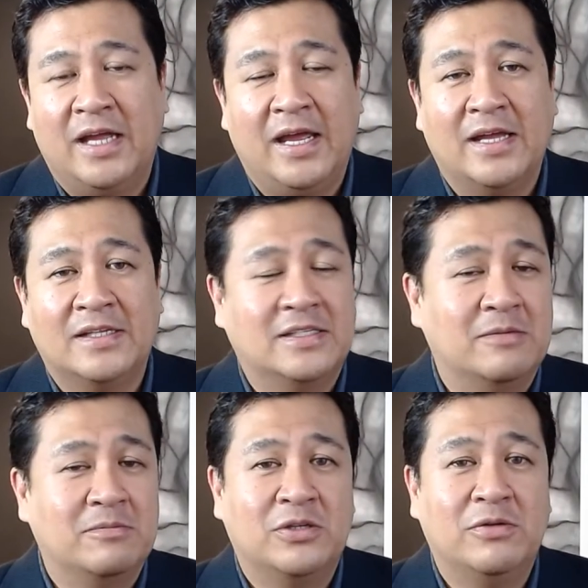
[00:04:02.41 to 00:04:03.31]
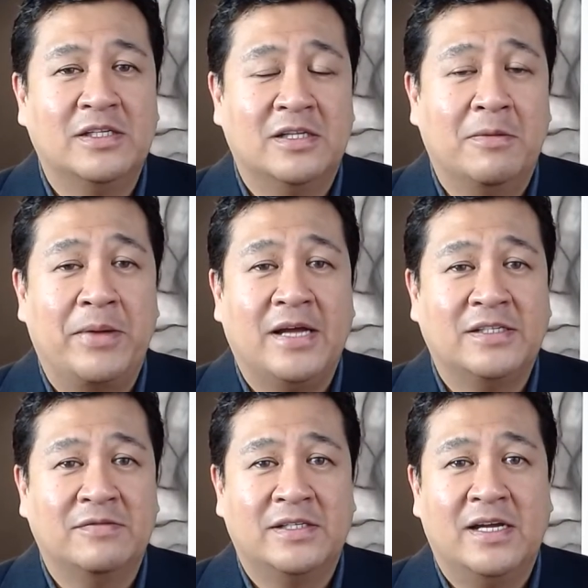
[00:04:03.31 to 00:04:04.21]
And some students in the past
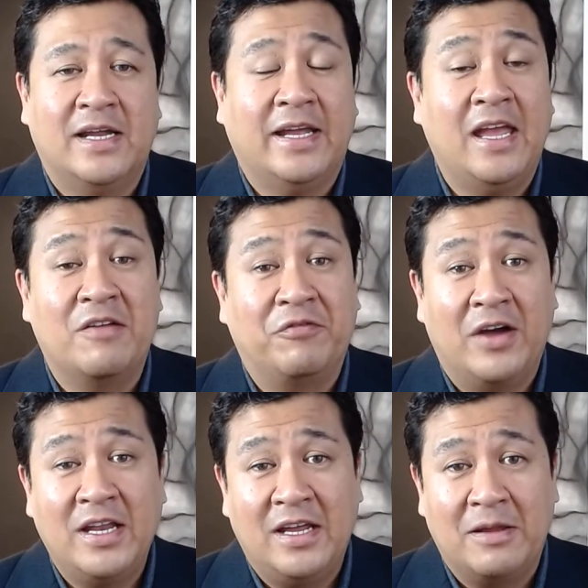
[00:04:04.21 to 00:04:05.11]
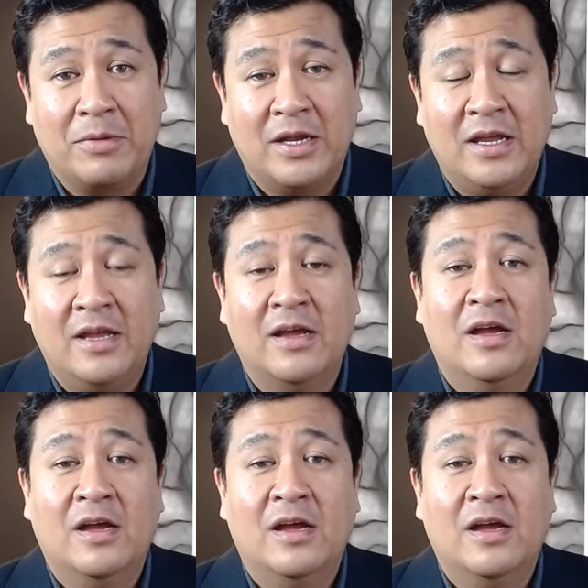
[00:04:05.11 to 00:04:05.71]
have said, I can't find anybody.